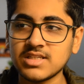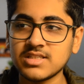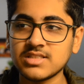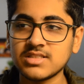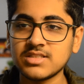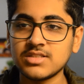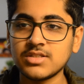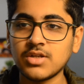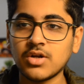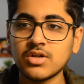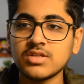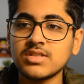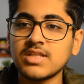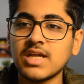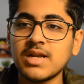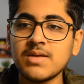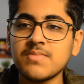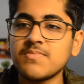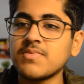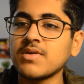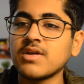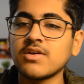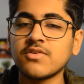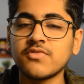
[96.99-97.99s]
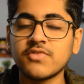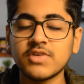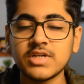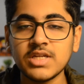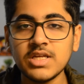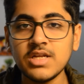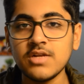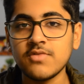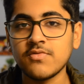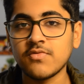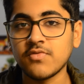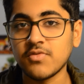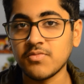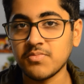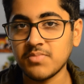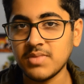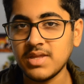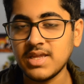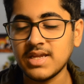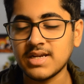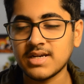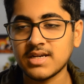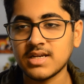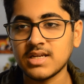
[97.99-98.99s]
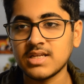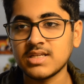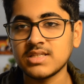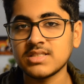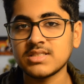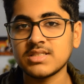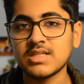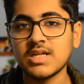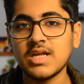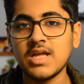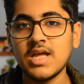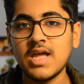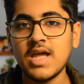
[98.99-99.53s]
is not that big of a deal for me, at least.